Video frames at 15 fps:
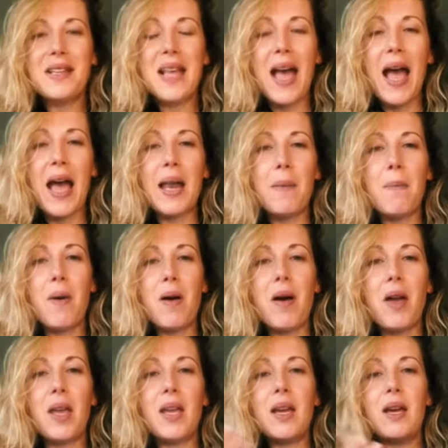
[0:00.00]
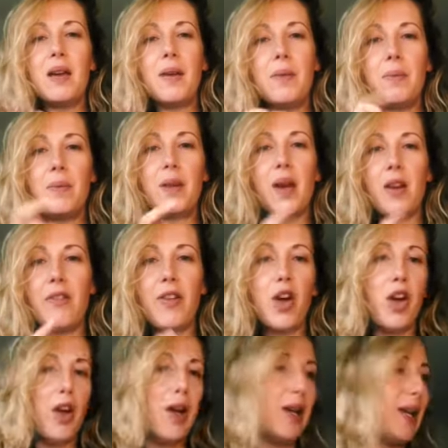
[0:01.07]
and my kind of
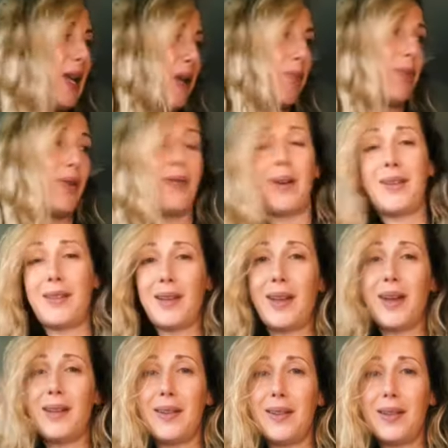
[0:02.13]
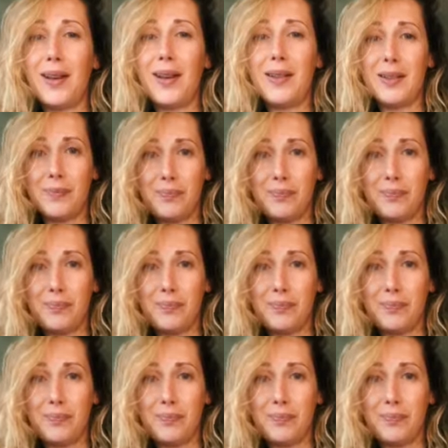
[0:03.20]
early improvising exercise.